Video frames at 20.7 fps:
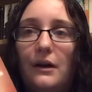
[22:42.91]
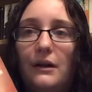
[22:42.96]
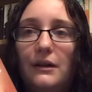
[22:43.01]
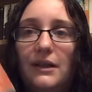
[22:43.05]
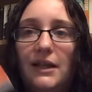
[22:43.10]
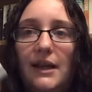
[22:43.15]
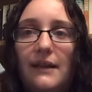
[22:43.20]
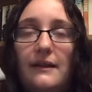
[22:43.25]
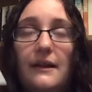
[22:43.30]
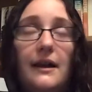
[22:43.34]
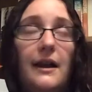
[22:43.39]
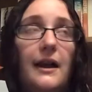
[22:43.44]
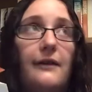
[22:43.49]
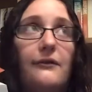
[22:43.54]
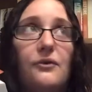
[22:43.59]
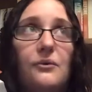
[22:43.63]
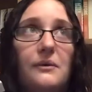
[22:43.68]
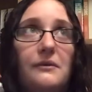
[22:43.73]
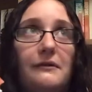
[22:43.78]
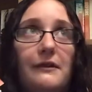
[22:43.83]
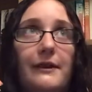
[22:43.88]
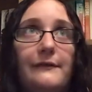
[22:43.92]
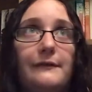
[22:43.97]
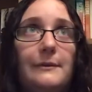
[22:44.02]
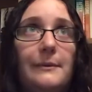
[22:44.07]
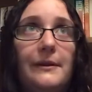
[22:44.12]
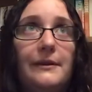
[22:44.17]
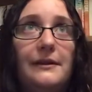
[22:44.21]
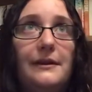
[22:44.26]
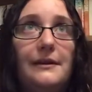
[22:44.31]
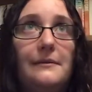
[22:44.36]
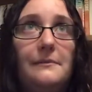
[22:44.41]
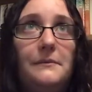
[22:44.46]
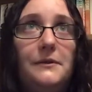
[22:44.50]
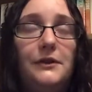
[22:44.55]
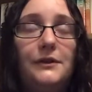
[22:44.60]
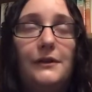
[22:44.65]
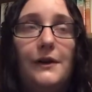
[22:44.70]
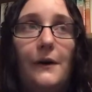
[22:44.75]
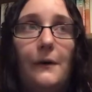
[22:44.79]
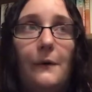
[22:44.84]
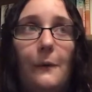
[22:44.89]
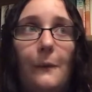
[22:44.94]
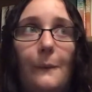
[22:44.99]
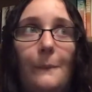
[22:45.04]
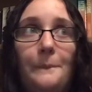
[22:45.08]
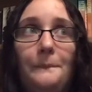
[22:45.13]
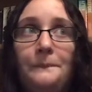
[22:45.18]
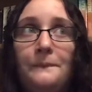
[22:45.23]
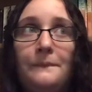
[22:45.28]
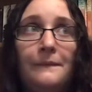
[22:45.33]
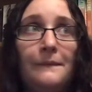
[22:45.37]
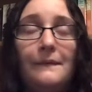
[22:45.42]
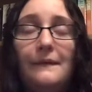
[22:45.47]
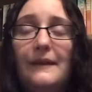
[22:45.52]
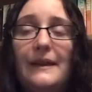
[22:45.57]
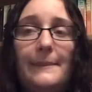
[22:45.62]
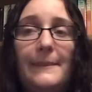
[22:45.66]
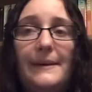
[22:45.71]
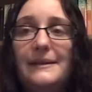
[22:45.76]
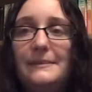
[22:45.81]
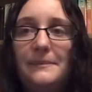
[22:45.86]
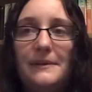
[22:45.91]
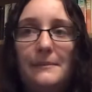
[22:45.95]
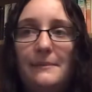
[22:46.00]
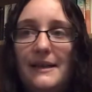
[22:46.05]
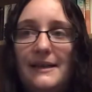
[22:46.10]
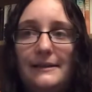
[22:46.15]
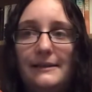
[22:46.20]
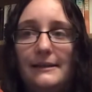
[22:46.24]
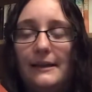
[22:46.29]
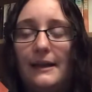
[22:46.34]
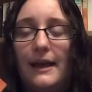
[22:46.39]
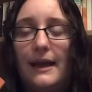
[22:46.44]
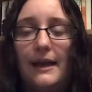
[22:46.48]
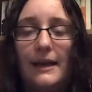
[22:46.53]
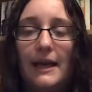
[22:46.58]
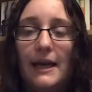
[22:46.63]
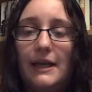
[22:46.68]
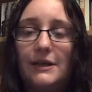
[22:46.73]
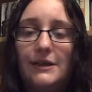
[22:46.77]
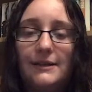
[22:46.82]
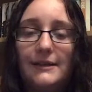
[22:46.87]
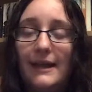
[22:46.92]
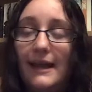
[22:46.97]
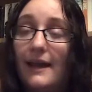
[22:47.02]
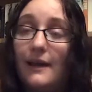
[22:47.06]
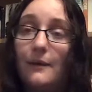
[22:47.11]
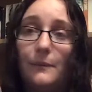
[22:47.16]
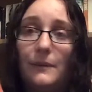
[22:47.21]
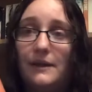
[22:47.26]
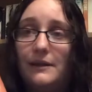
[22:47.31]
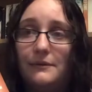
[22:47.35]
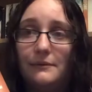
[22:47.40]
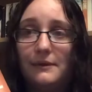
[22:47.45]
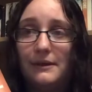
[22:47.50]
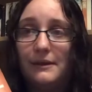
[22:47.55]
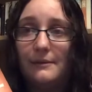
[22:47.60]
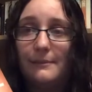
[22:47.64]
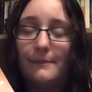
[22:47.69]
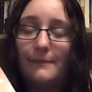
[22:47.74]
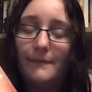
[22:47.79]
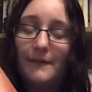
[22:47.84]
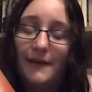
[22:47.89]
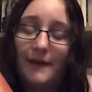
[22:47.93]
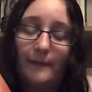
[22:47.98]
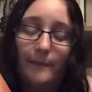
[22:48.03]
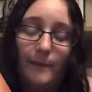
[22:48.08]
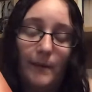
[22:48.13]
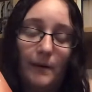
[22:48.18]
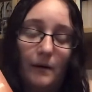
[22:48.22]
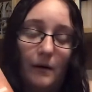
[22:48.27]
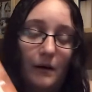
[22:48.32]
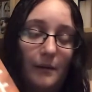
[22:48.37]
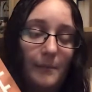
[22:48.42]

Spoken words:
new adult and that everyone raves about them, so they must be amazing, and I just can't wait to read them.